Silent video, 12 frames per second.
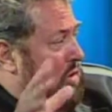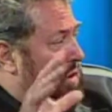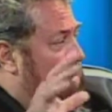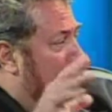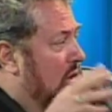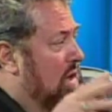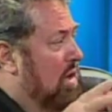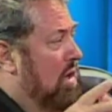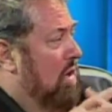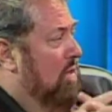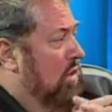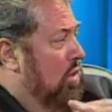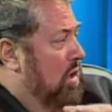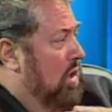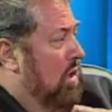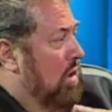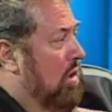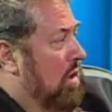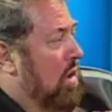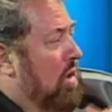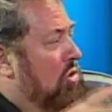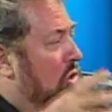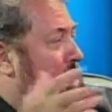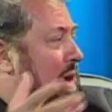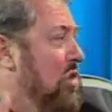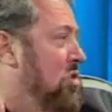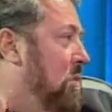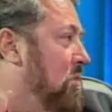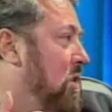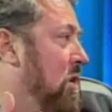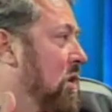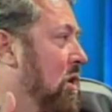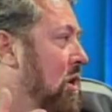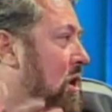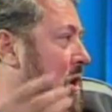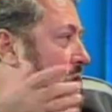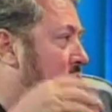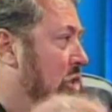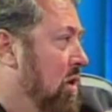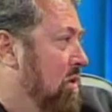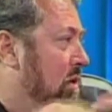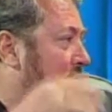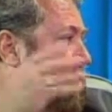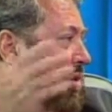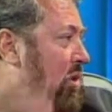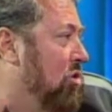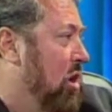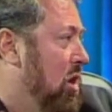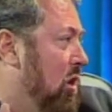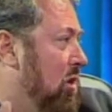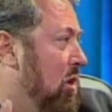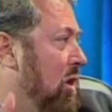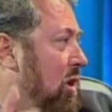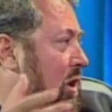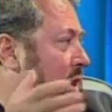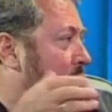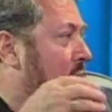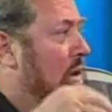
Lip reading: direction of online viewing and doing mashups online and sharing things electronically. And